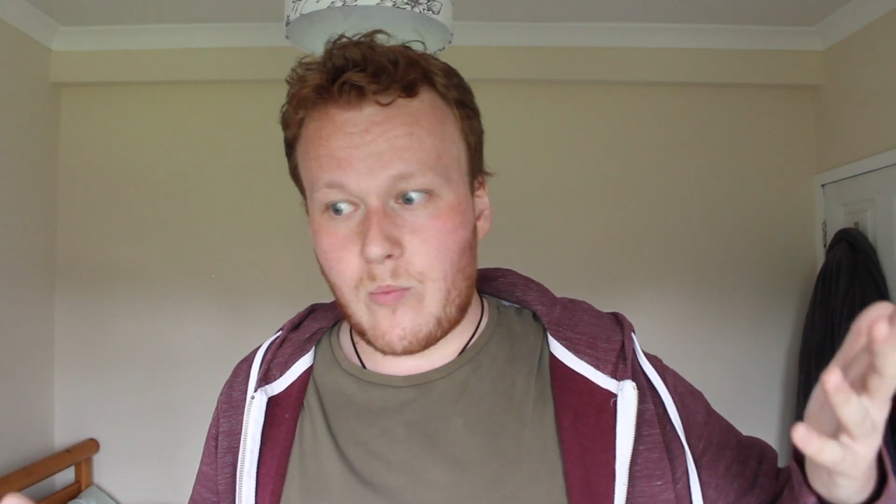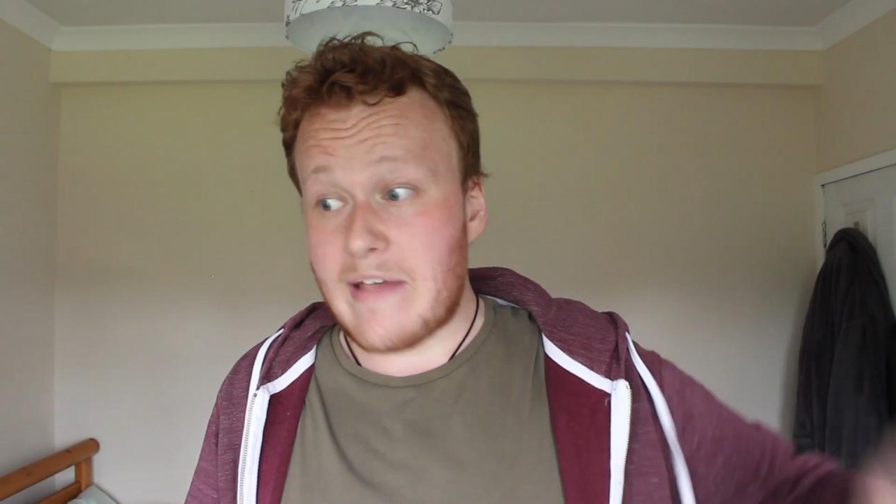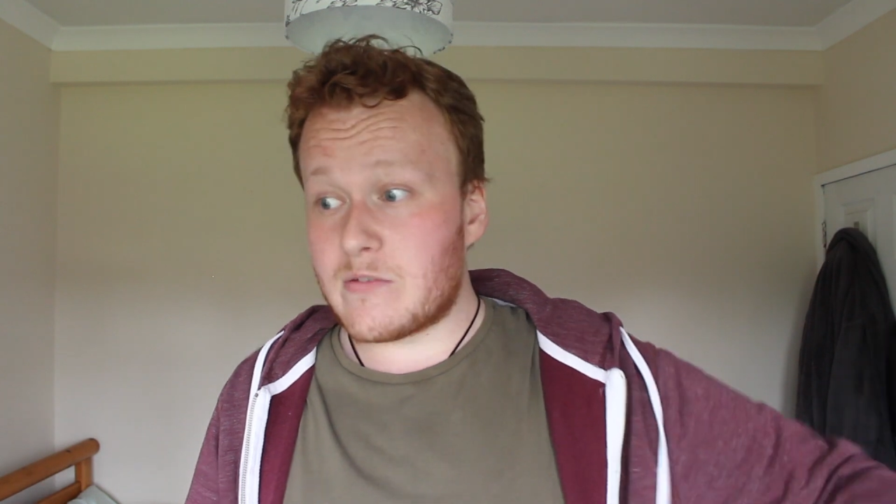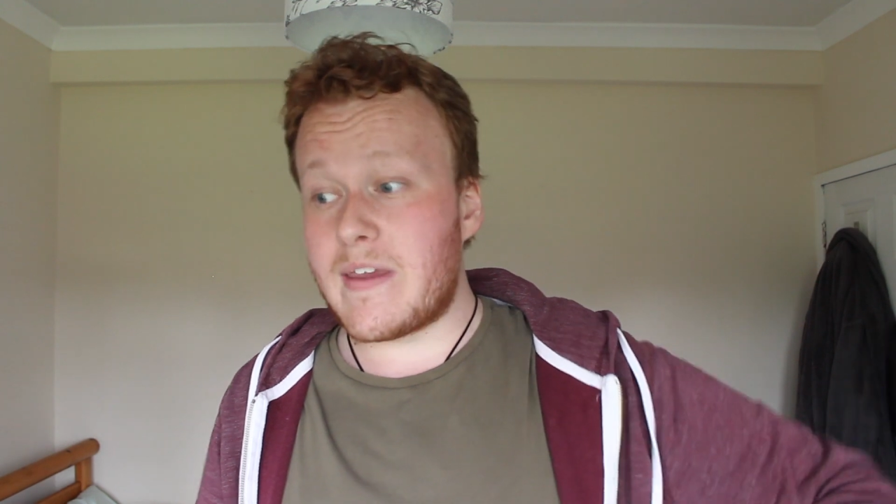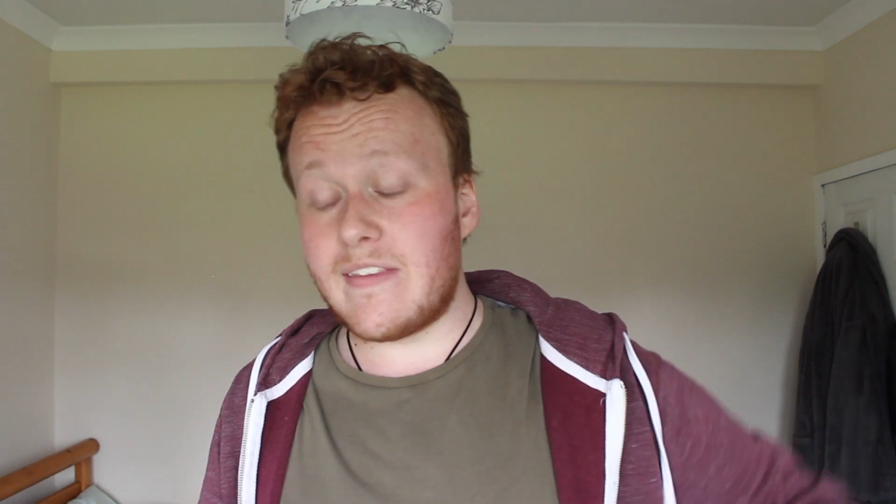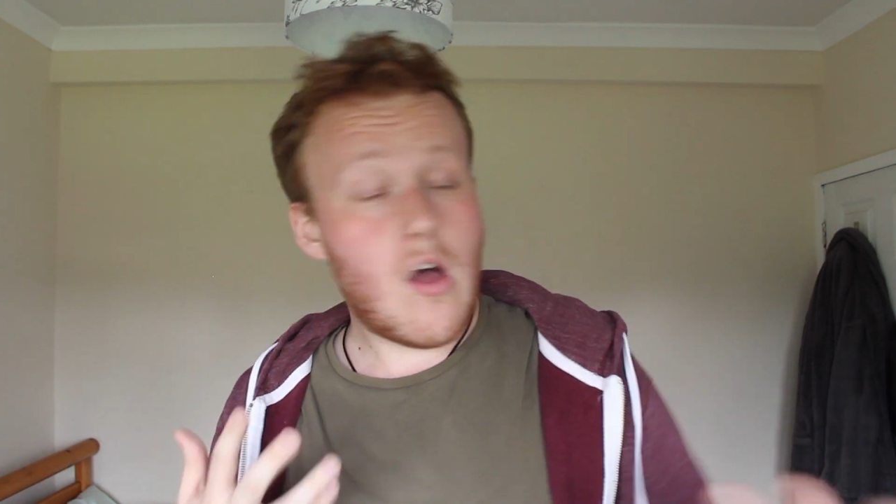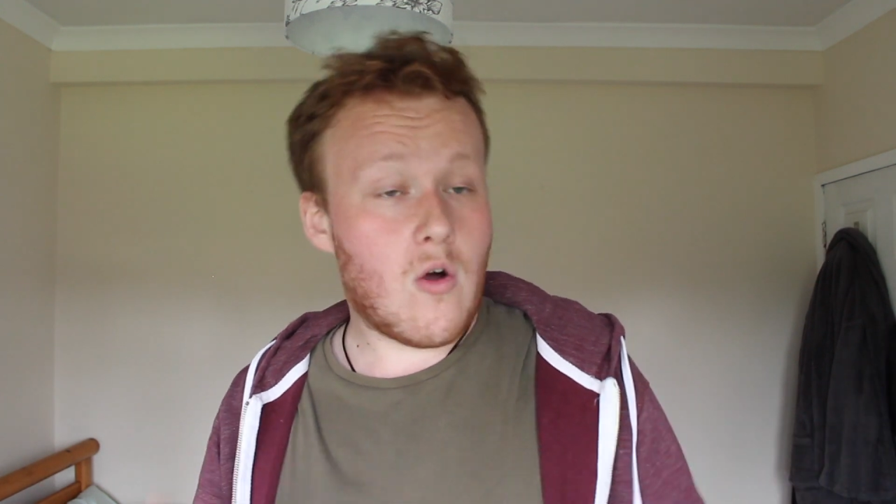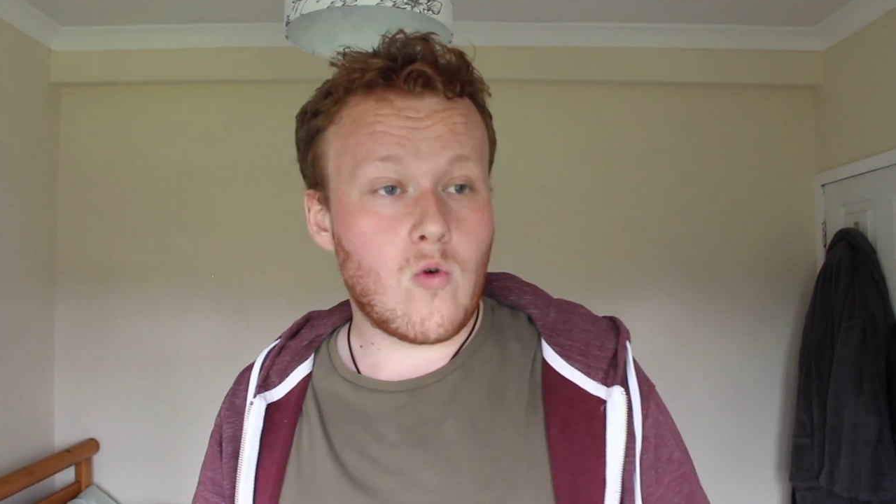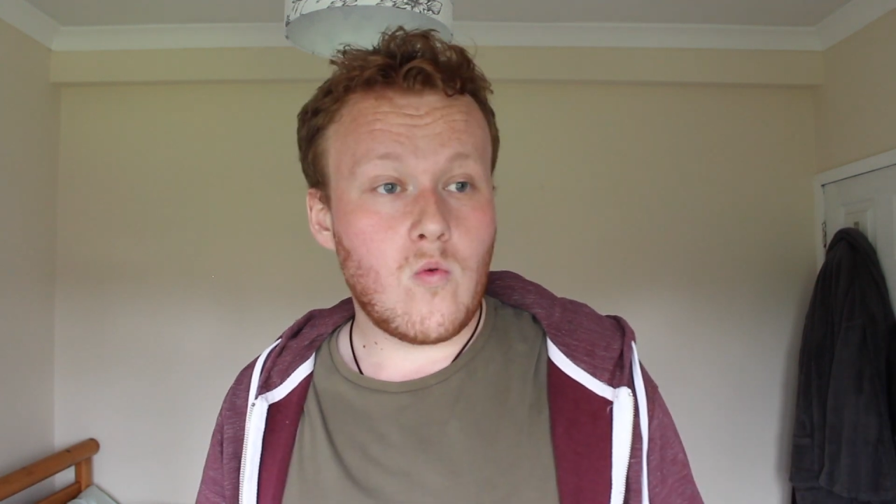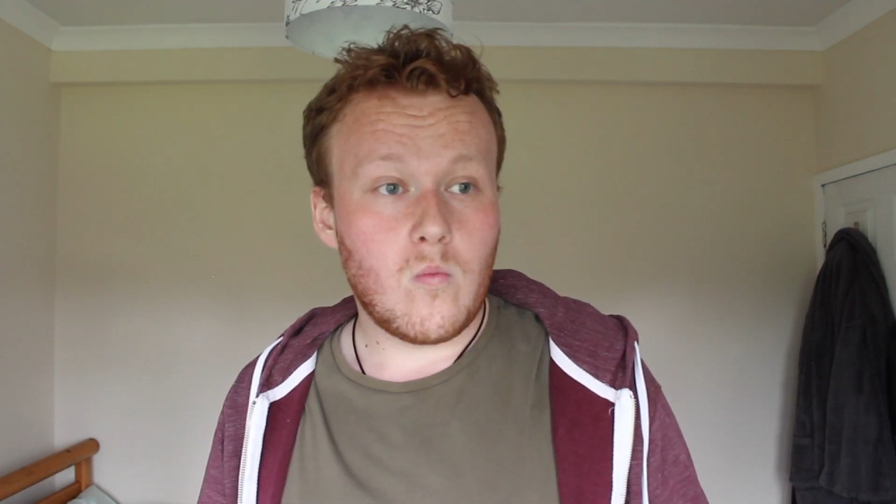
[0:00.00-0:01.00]
as we
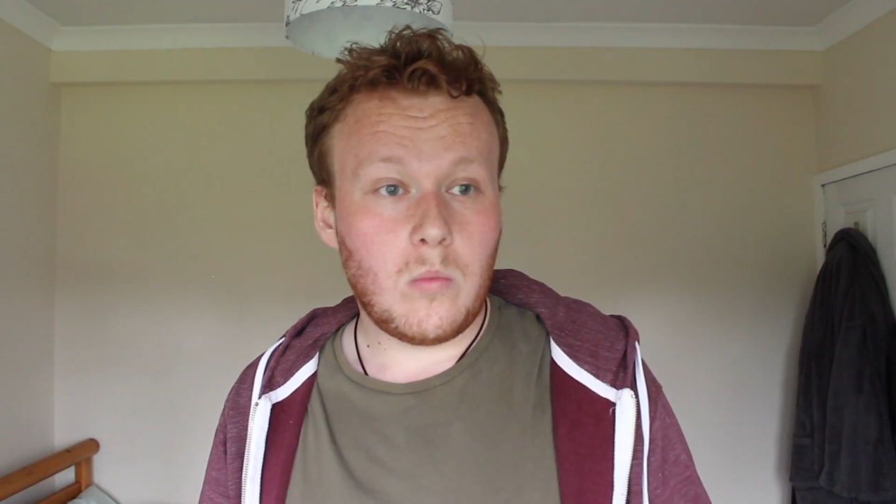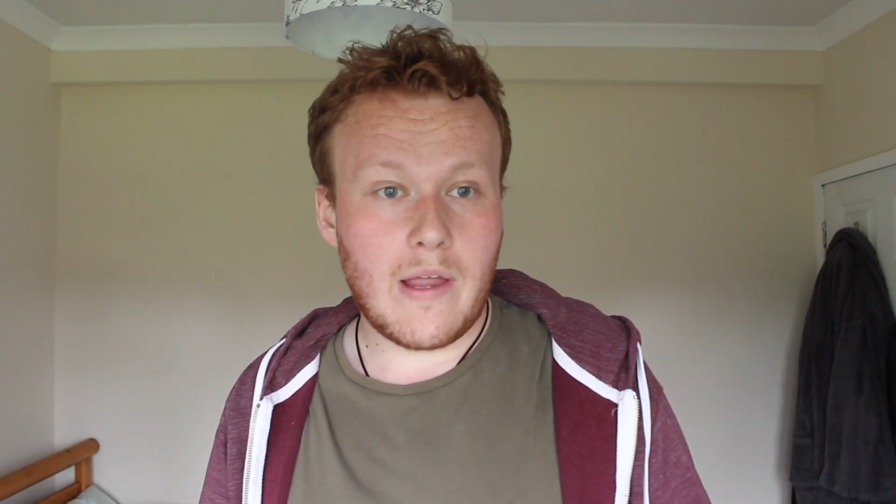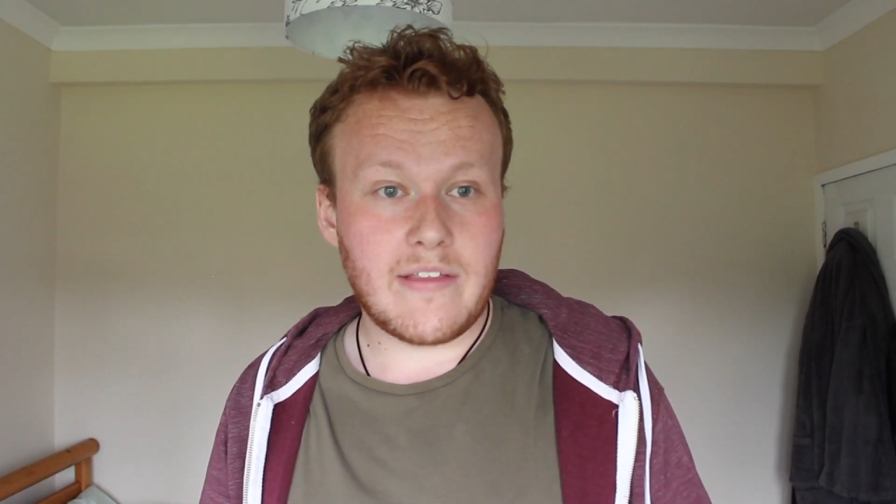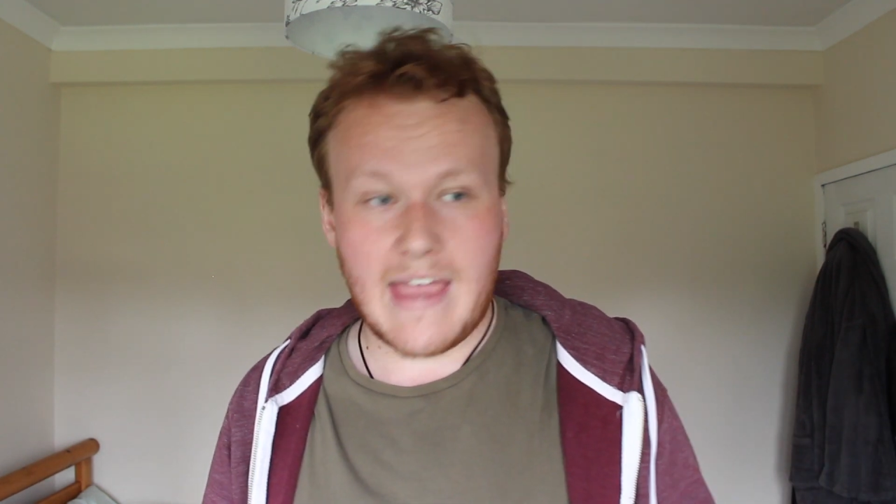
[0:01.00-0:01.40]
know, like,